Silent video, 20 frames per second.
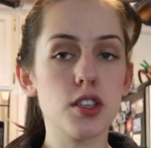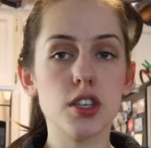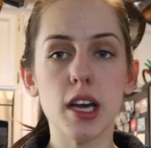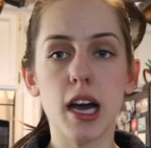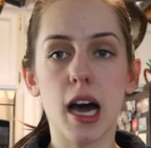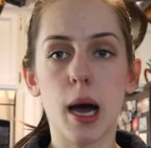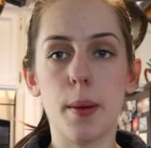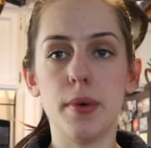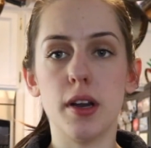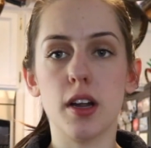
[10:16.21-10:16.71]
So
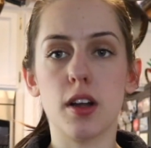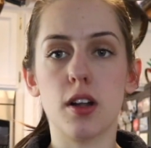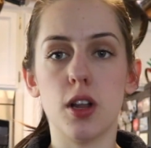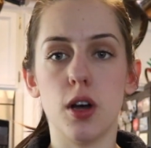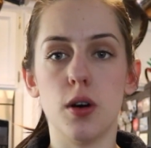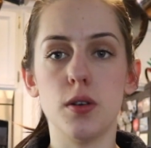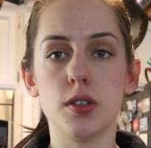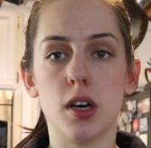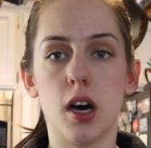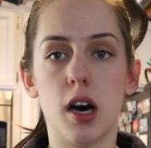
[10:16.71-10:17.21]
yeah, I'm going to
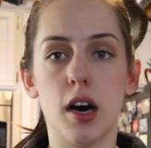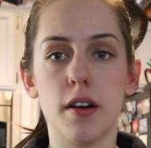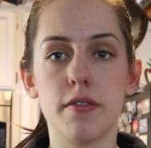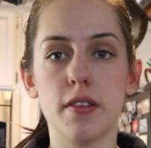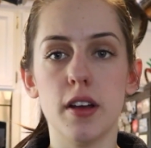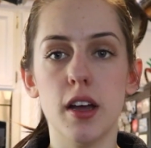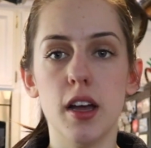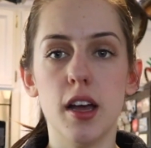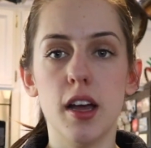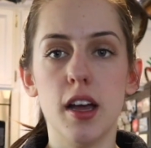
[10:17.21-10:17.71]
close
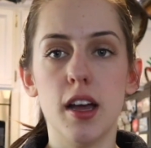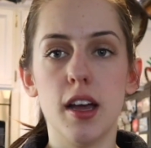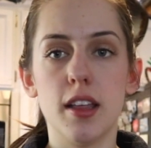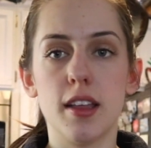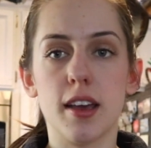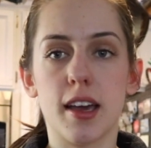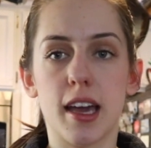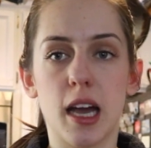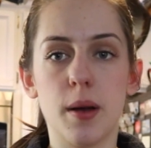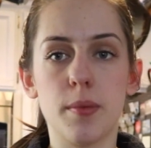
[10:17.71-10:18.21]
off.
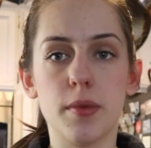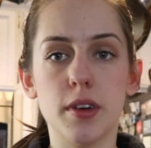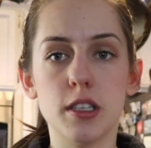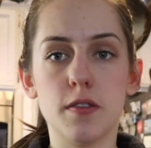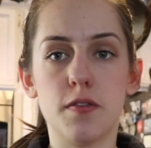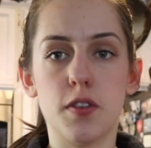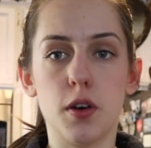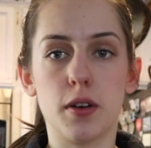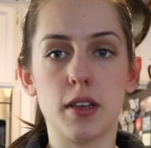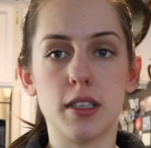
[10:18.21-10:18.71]
The camera
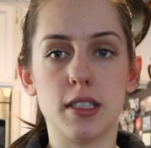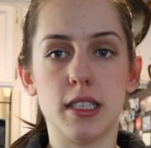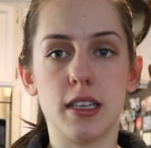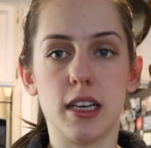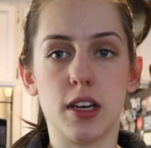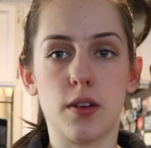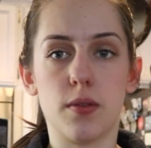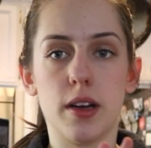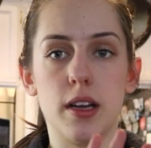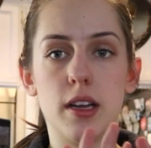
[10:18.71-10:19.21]
is focusing
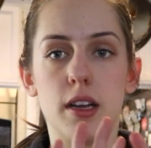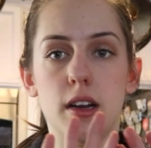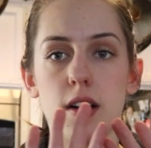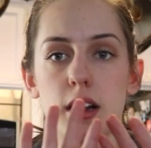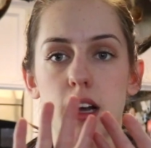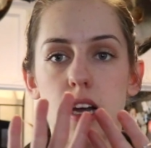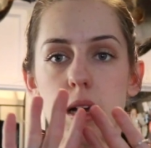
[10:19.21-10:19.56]
like right here.